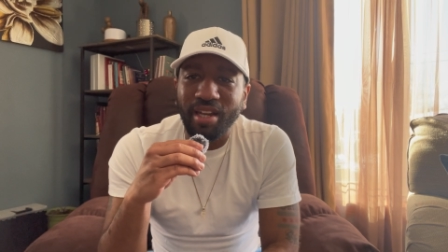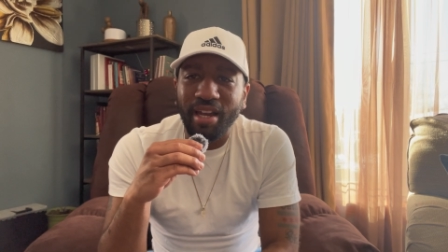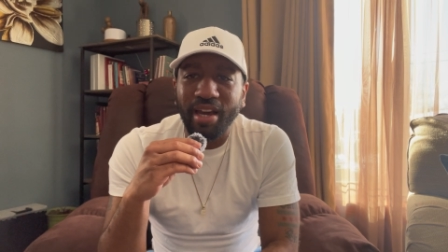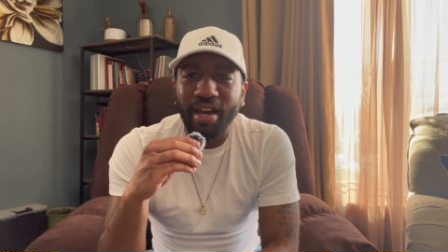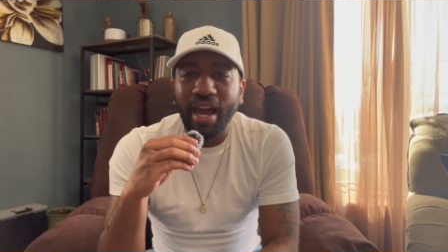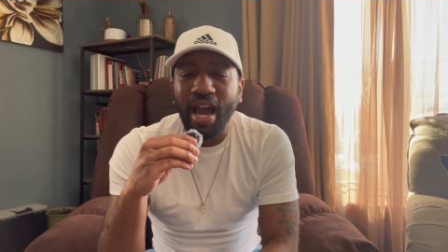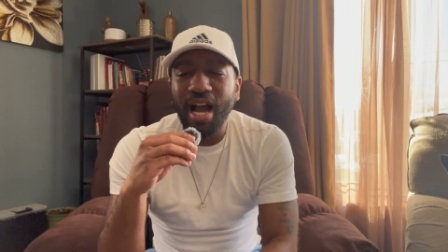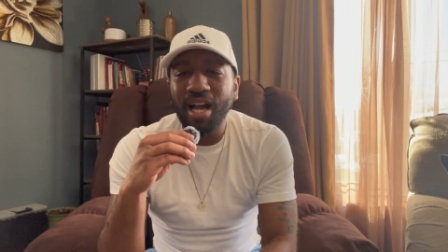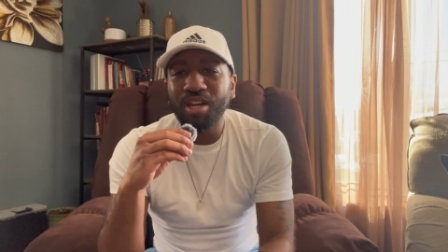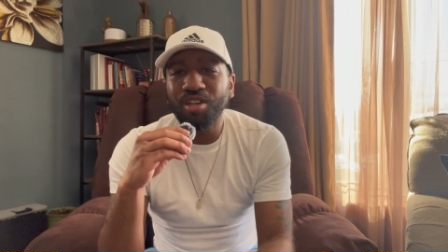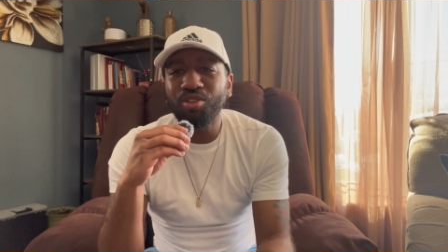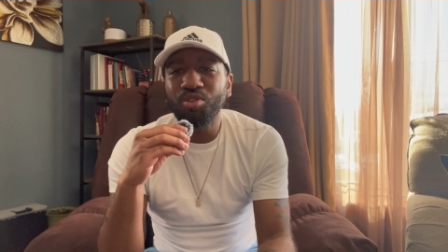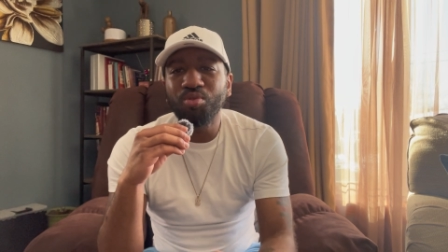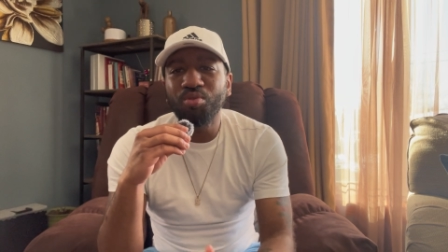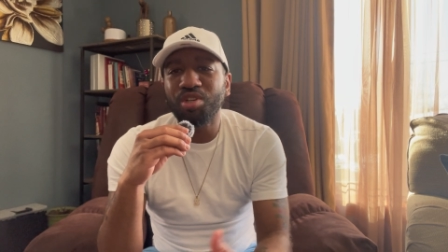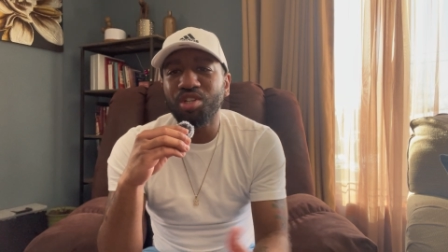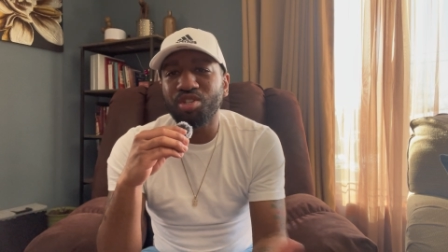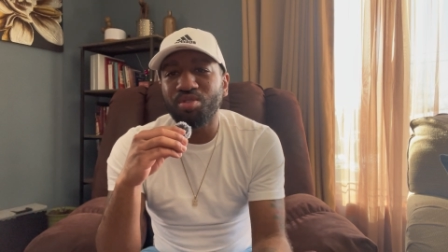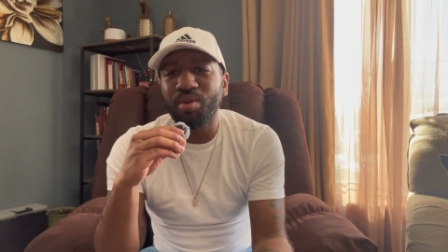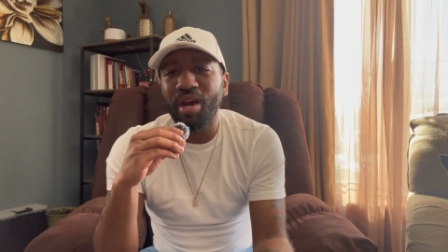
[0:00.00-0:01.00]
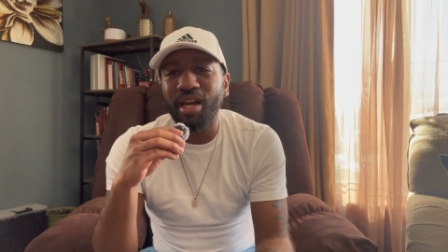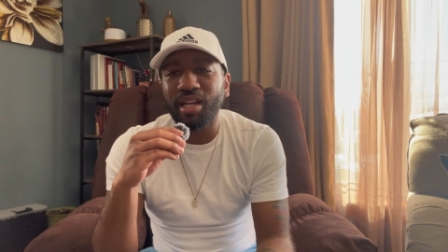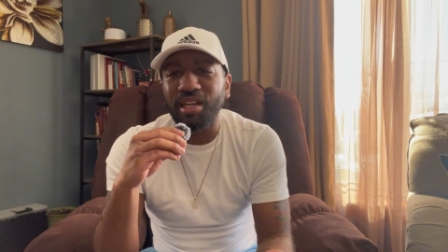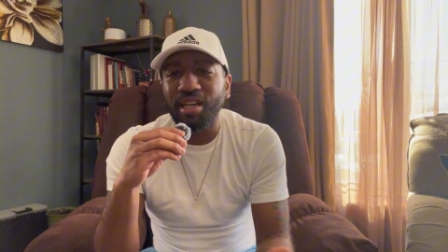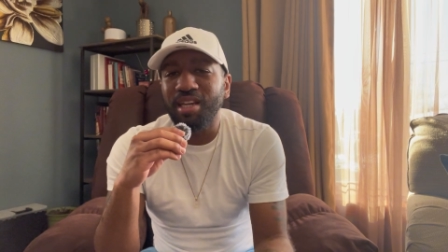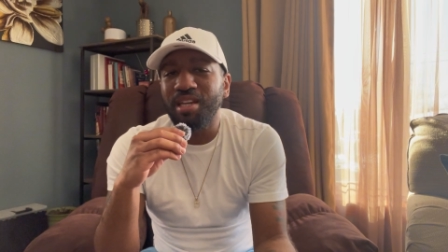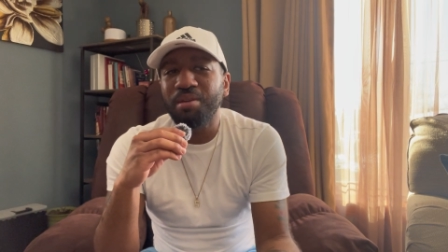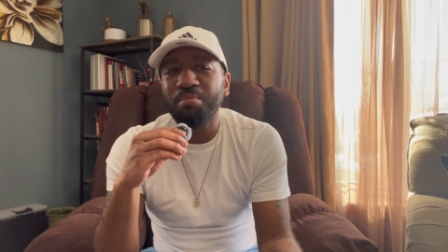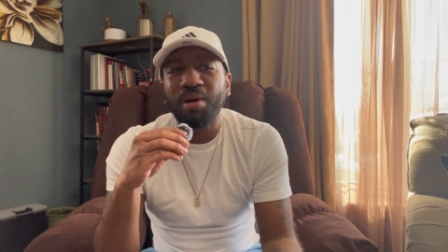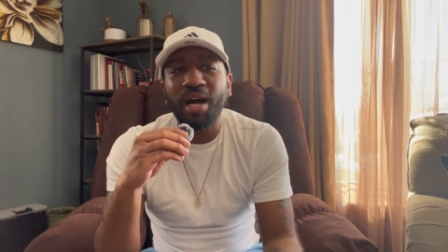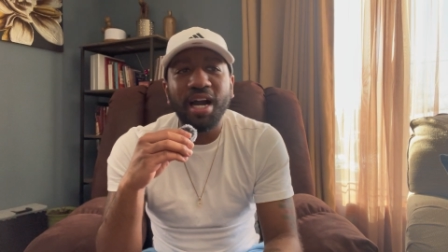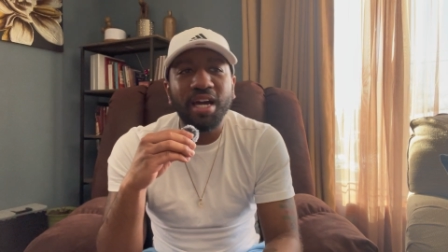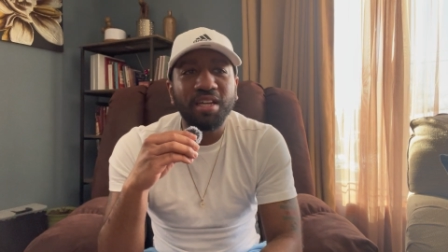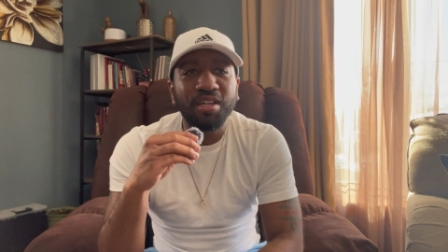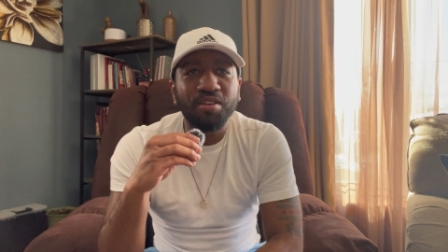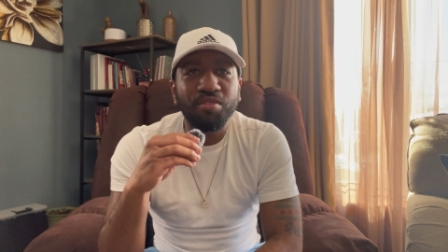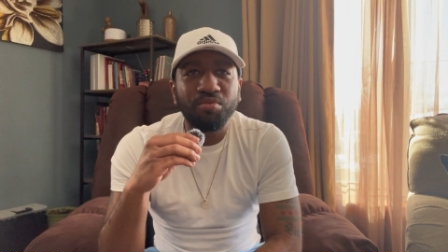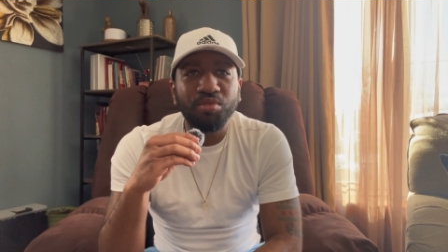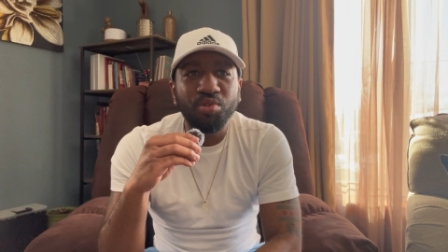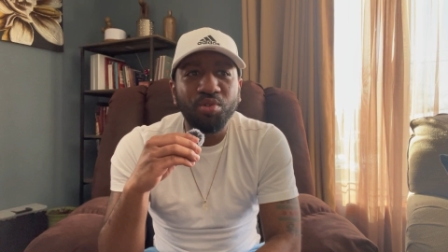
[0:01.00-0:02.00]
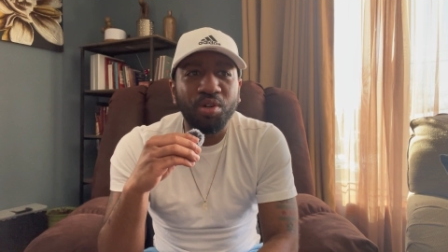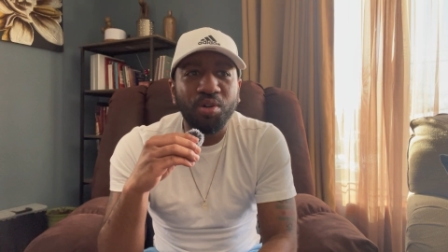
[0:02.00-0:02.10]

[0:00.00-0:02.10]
Like, how can you attract anybody if you